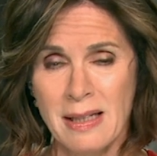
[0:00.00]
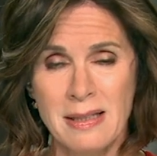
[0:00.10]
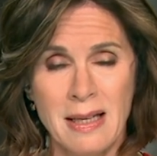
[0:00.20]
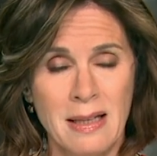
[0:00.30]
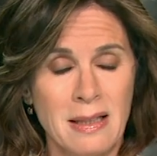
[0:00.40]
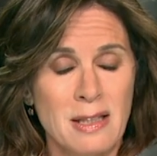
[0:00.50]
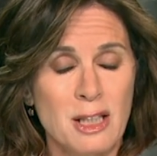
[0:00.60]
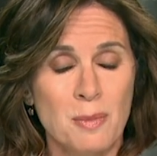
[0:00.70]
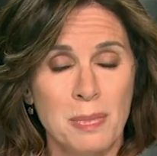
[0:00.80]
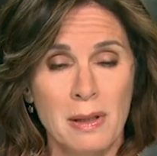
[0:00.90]
It is an
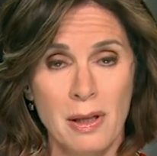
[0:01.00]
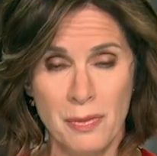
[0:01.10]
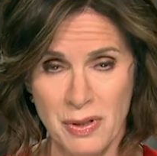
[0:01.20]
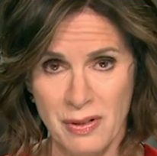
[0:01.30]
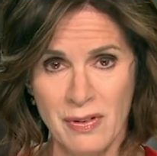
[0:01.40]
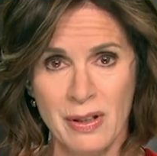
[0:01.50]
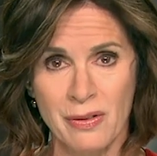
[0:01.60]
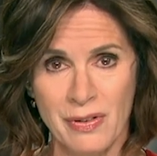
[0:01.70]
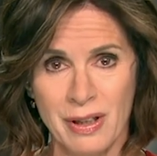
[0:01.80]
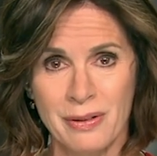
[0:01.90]
explosive
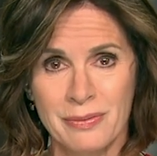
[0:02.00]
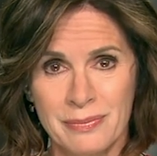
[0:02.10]
interview.